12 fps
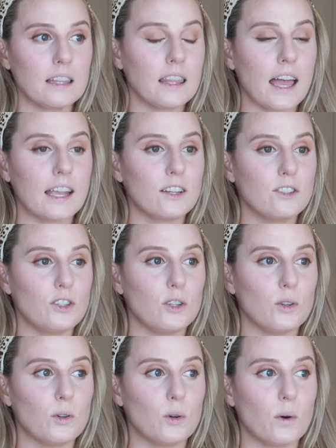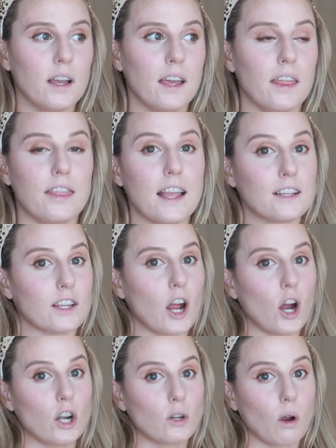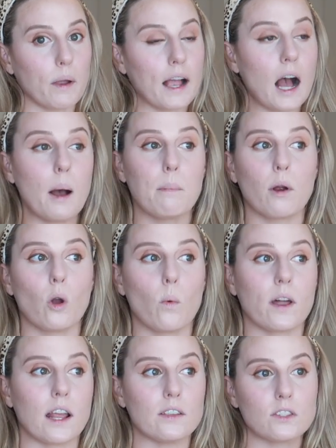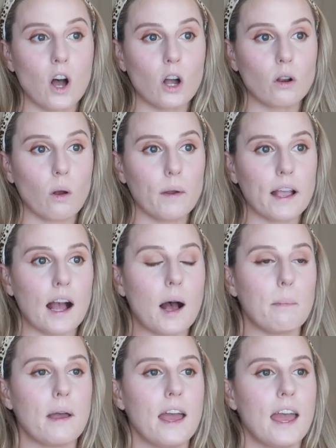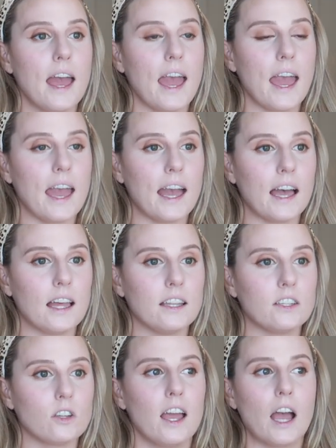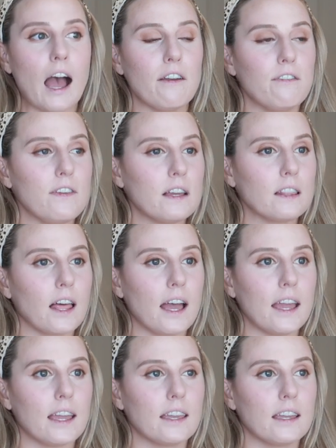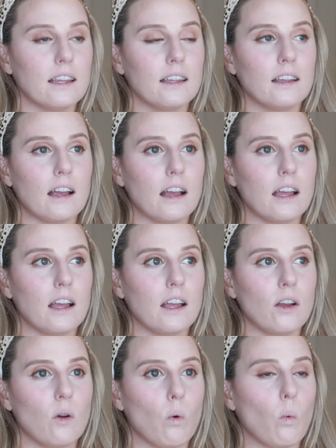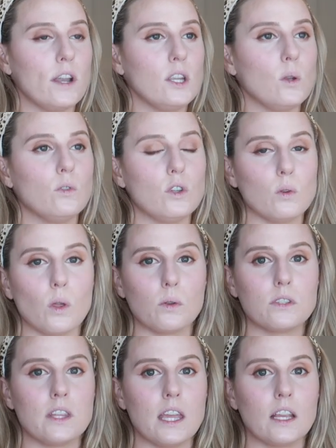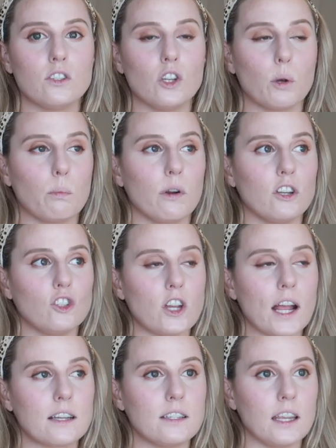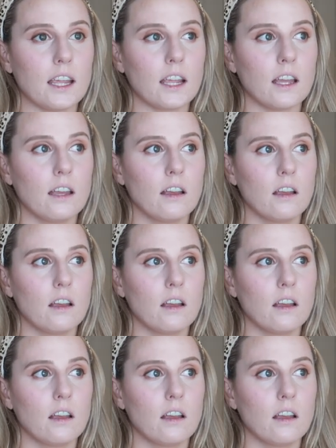like to things I heard growing up or what I saw growing up, and I feel like when you do those things, you're projecting